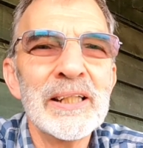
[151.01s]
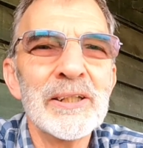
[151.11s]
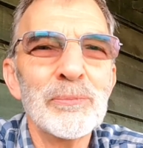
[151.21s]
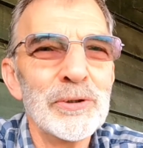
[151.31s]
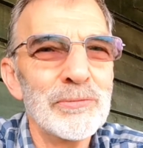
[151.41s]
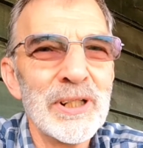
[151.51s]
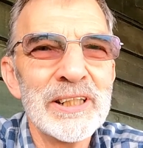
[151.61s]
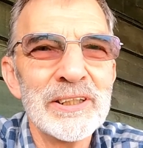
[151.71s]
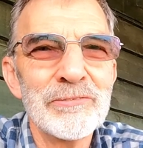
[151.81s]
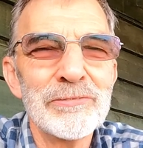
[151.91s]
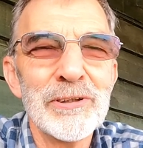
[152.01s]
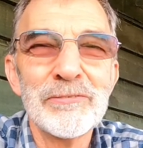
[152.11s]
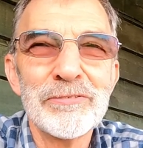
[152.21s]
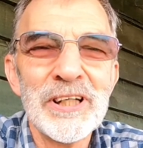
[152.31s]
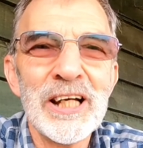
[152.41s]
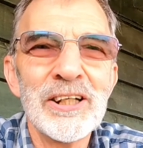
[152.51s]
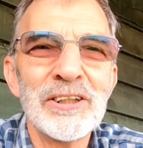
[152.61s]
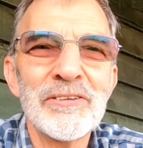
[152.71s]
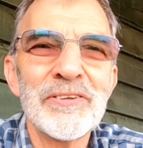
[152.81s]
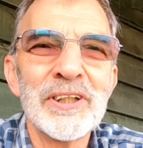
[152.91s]
it would run foul
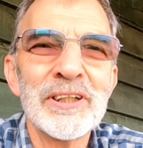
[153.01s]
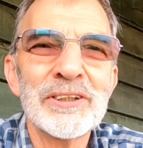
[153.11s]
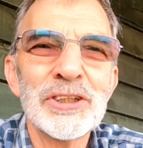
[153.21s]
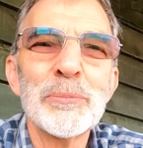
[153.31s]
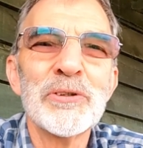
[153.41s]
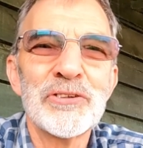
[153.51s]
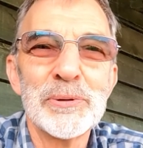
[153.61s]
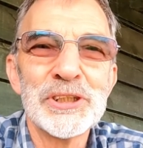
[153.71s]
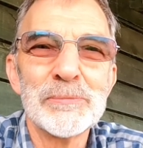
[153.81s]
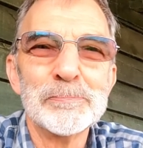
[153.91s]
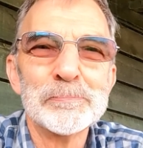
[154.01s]
of the Commerce Commission.